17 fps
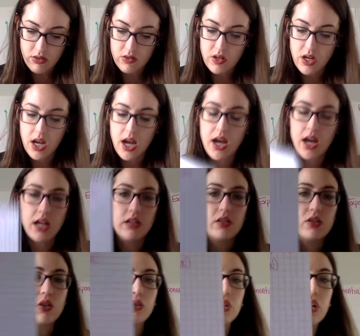Okay,
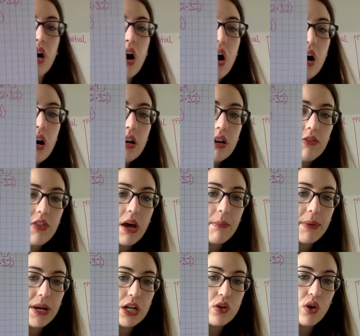so log of
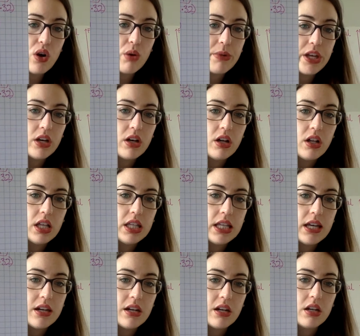that binomial and
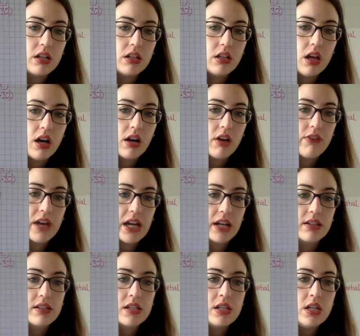then log of
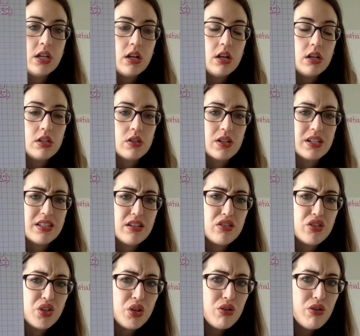x. So I see
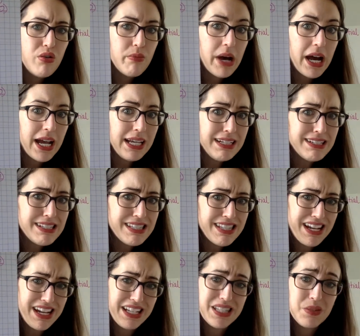2 minus
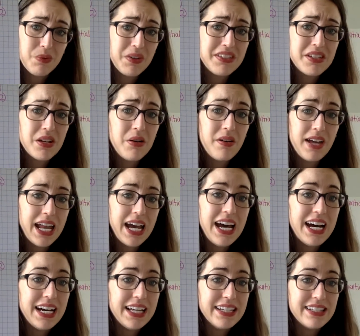signs. What's going
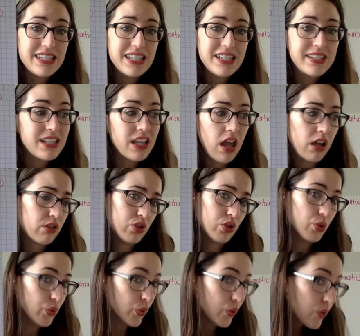on? Is this like
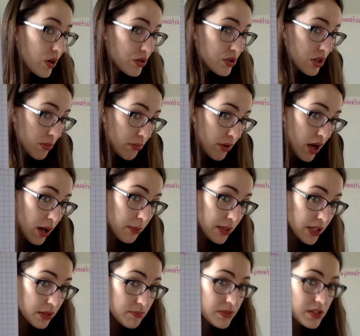2 quotient
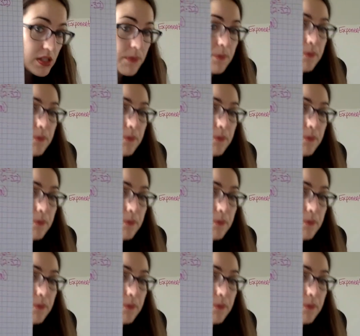problems?